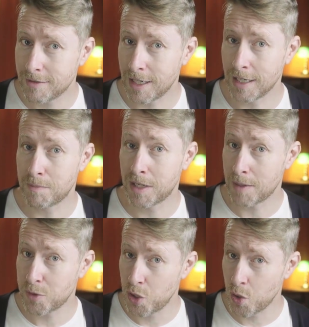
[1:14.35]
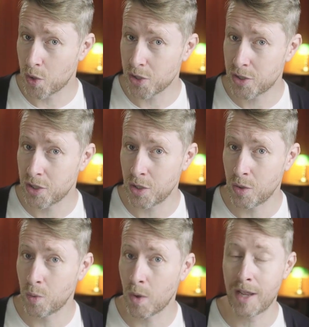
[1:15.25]
it becomes yours to do
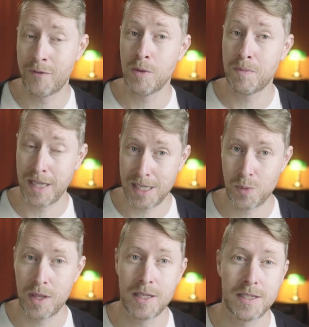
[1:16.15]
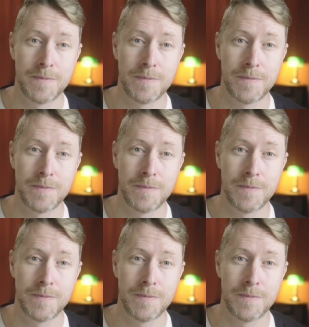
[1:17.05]
whatever you please with it.